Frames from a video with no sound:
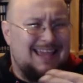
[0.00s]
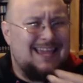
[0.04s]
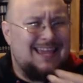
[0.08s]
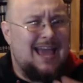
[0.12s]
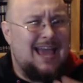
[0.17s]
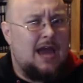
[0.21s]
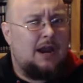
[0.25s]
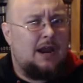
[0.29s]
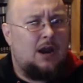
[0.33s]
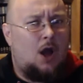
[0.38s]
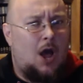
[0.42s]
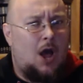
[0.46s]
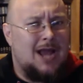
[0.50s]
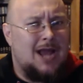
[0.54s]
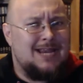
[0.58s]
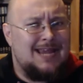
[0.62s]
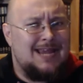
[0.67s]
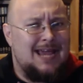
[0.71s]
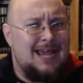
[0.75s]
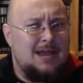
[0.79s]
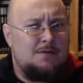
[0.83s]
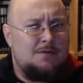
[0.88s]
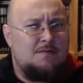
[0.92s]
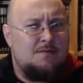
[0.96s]
get an
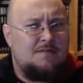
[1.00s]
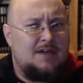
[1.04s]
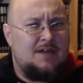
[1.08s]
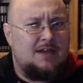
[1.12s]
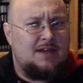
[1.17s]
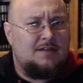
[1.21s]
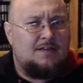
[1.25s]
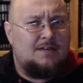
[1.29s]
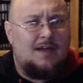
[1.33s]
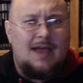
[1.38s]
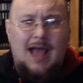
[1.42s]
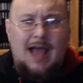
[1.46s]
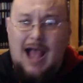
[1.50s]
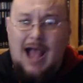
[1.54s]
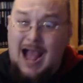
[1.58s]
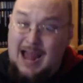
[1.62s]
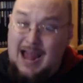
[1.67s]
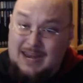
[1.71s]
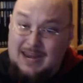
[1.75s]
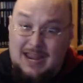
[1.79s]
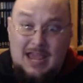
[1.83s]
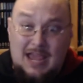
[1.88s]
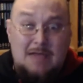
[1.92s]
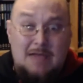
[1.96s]
idea of it,
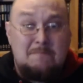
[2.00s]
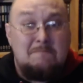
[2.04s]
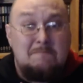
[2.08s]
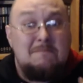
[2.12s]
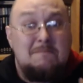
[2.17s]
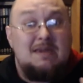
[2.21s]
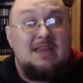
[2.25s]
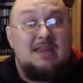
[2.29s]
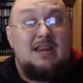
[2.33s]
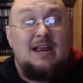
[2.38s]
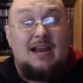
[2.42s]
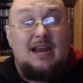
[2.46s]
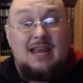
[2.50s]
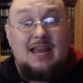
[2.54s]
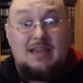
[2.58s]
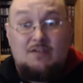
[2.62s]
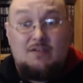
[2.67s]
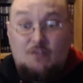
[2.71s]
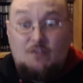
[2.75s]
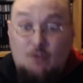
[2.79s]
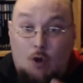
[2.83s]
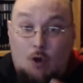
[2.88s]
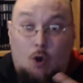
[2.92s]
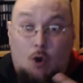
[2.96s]
and immediately
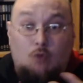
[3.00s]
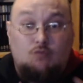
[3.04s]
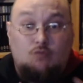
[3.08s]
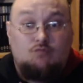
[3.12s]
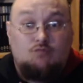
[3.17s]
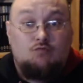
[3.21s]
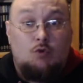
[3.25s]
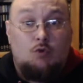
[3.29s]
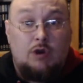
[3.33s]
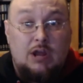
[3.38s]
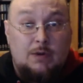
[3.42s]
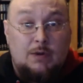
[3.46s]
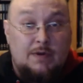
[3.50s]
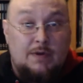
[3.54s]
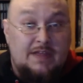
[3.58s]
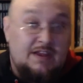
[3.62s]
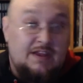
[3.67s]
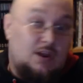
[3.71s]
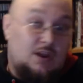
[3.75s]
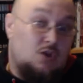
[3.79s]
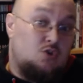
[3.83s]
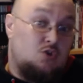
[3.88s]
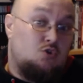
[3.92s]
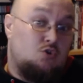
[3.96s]
start running with
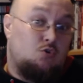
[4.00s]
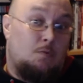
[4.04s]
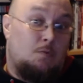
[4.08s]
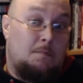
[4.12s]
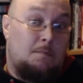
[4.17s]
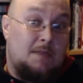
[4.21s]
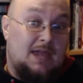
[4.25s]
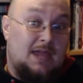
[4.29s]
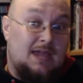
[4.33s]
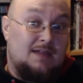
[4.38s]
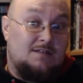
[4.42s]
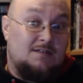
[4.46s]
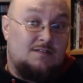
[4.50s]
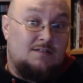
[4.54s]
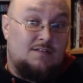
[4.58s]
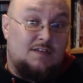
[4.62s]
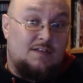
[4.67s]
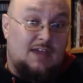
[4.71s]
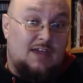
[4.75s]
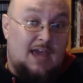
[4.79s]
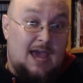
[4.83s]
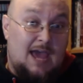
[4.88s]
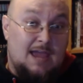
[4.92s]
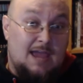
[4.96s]
it and jumping into
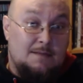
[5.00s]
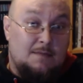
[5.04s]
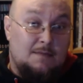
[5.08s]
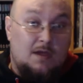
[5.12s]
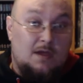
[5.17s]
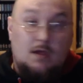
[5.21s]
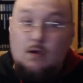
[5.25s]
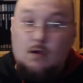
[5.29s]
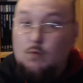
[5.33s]
the game,